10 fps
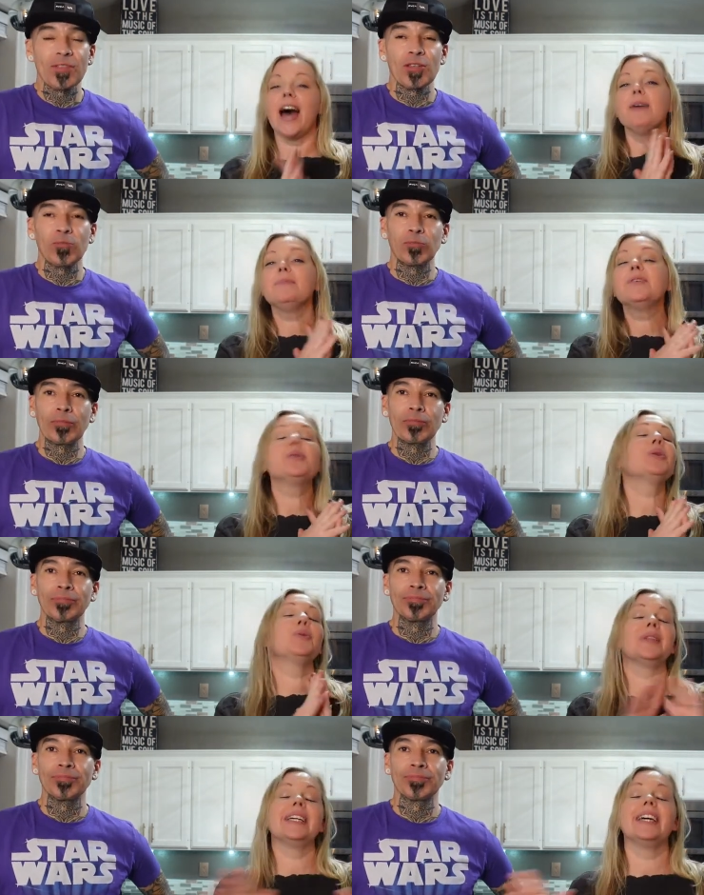
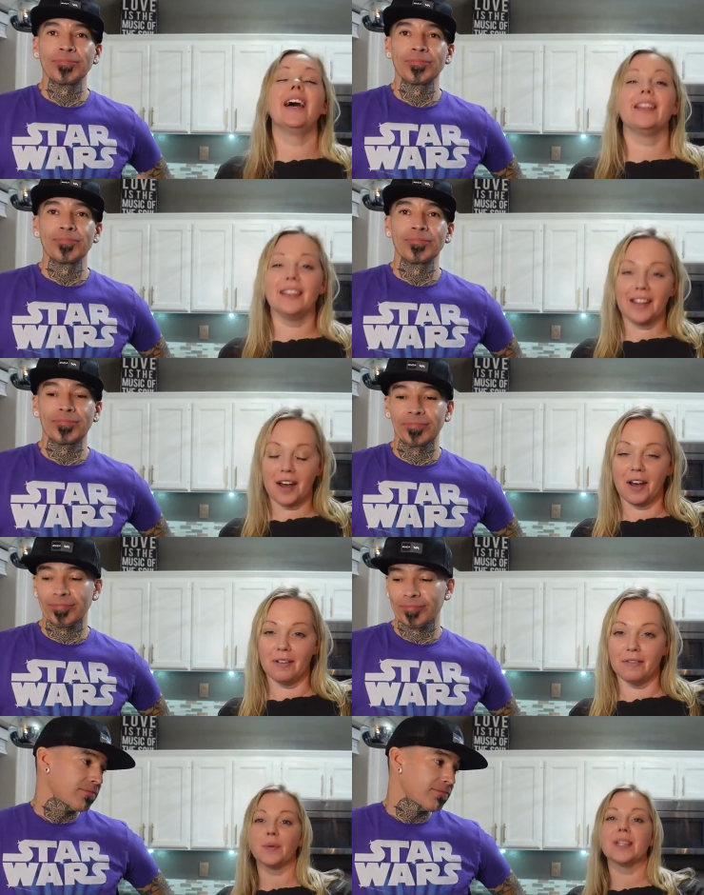Speaker 1: absolutely
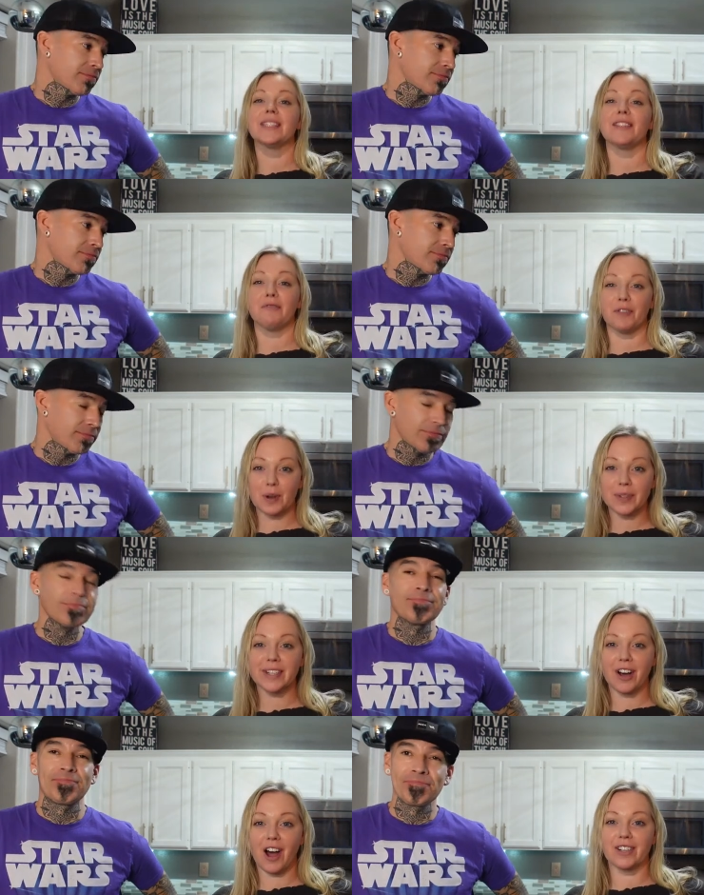love was the
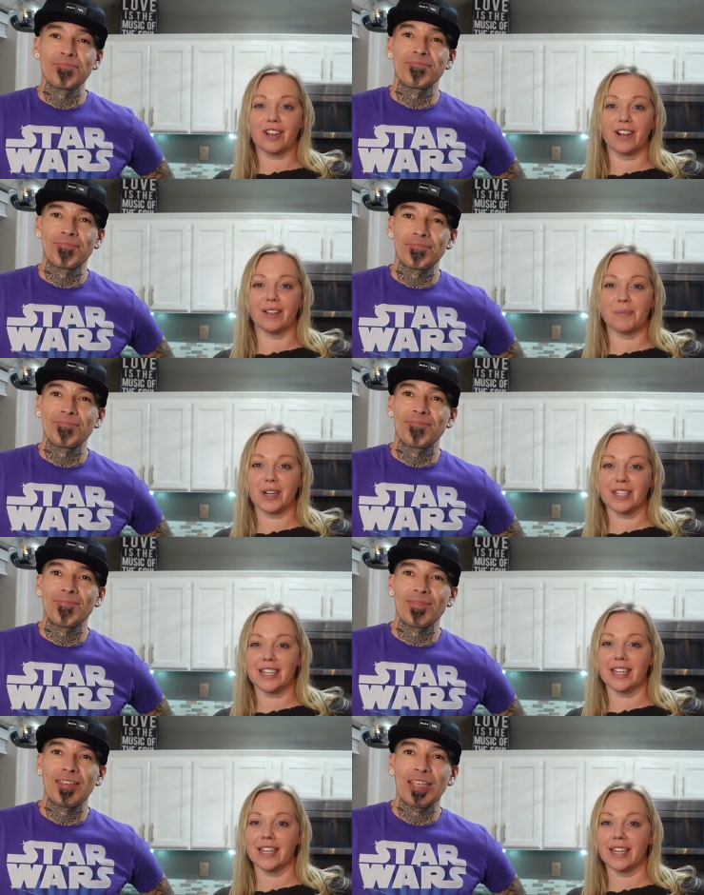Frozen Hot Chocolate
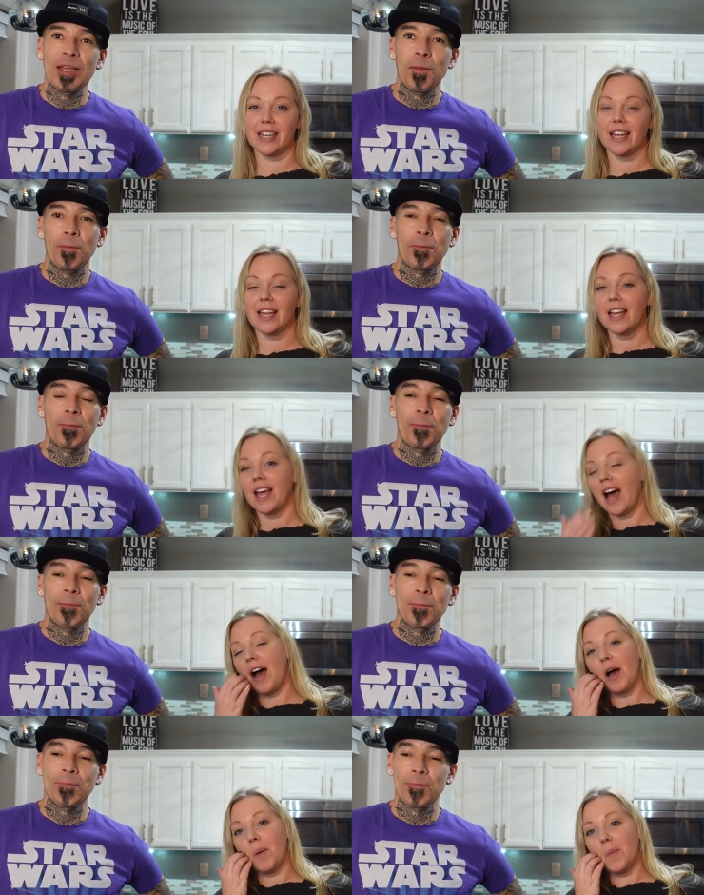Martini.
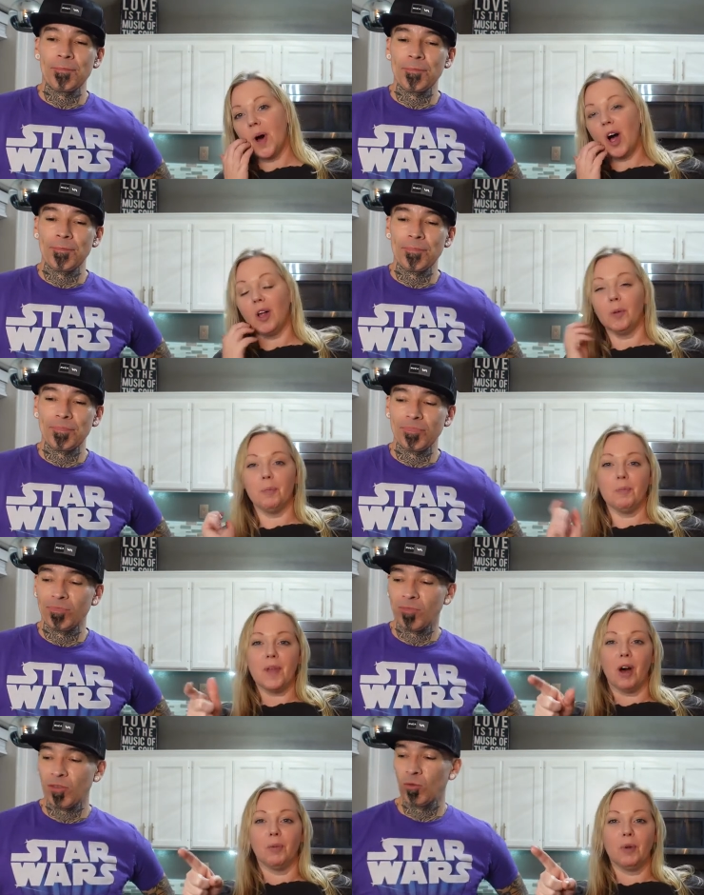I'll
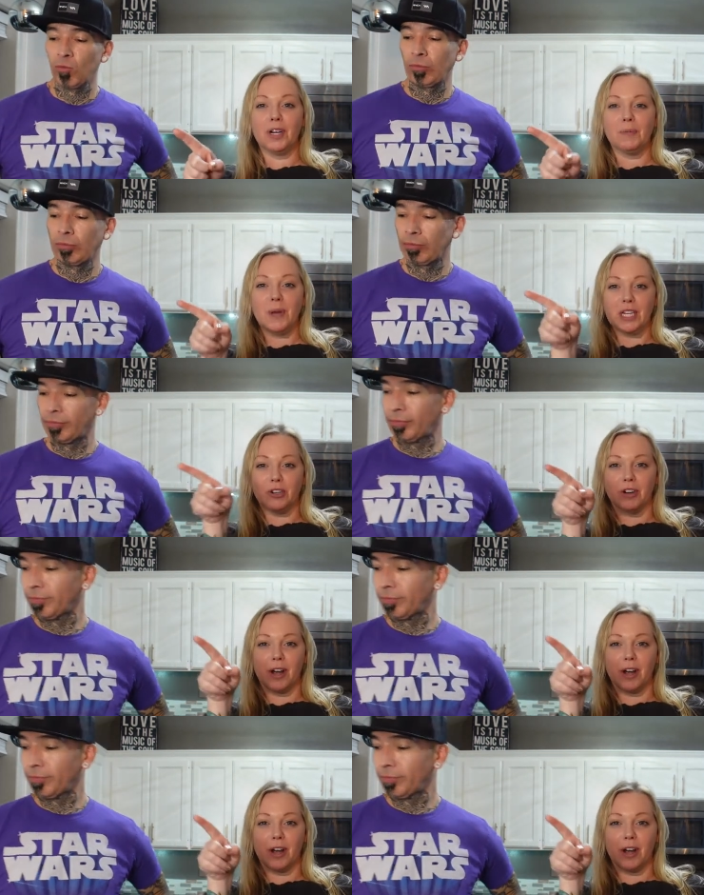put a picture